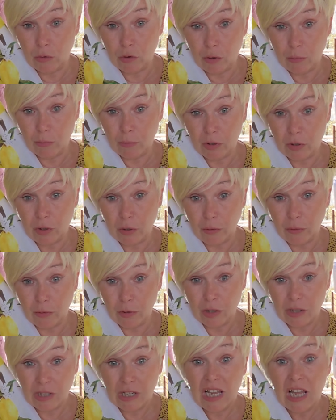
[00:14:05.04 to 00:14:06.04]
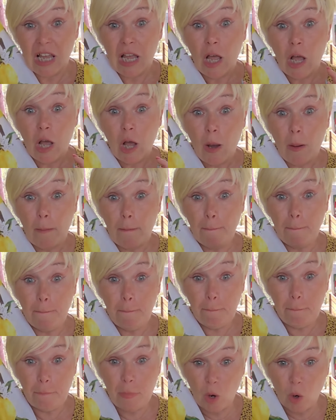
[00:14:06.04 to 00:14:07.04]
jumpsuit.
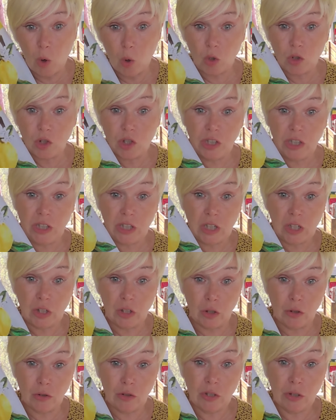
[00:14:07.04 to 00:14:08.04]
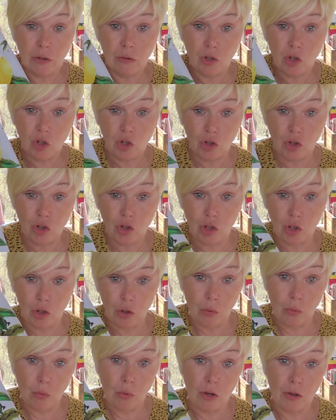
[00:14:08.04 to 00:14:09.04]
But you can also just
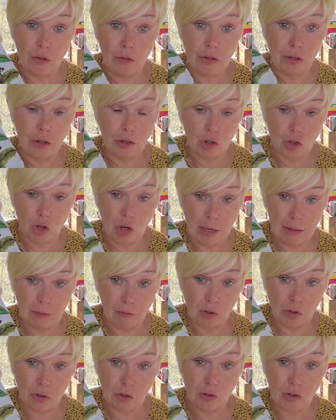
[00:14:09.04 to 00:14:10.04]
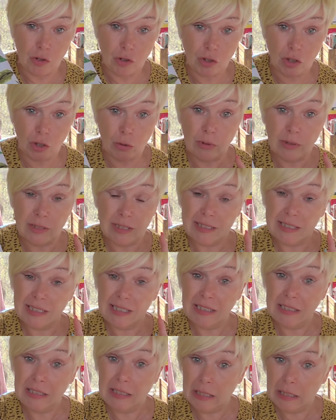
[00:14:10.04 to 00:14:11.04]
do the trousers. So I was
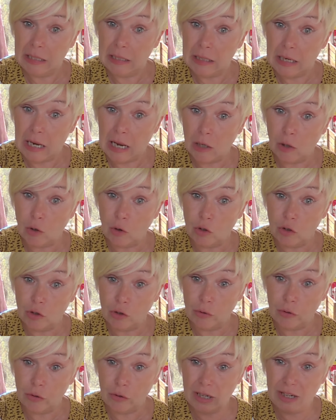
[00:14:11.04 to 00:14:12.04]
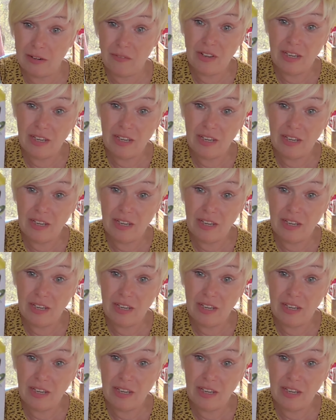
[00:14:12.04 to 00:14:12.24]
thinking I could do the, if